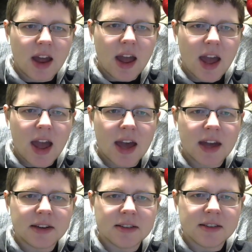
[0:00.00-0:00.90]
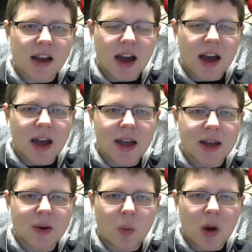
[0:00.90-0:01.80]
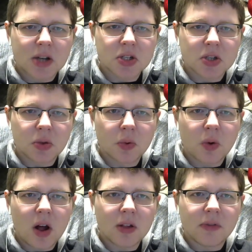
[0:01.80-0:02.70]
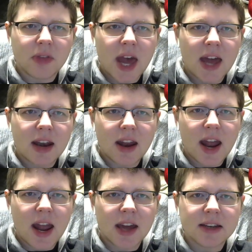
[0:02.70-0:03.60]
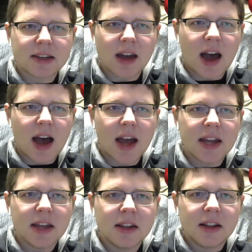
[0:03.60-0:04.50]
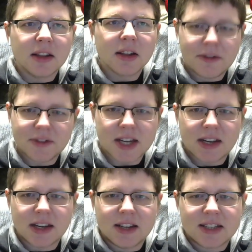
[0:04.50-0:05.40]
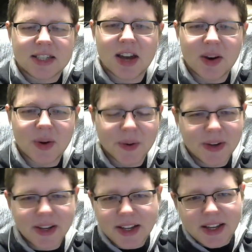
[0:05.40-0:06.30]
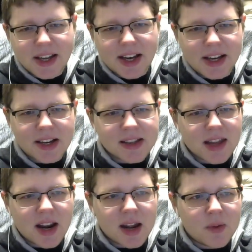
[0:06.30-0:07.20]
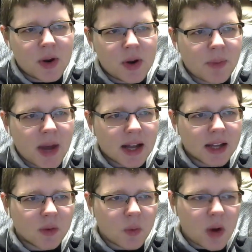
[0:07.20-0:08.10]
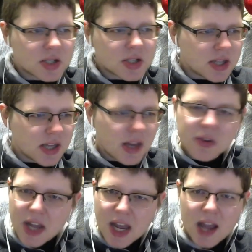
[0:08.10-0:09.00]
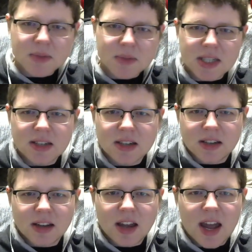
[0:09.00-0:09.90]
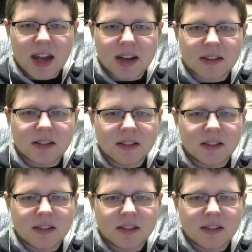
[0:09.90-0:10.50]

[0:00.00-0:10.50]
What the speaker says: and I watched through all of that, and I loved it. So then I went back and watched the other games, and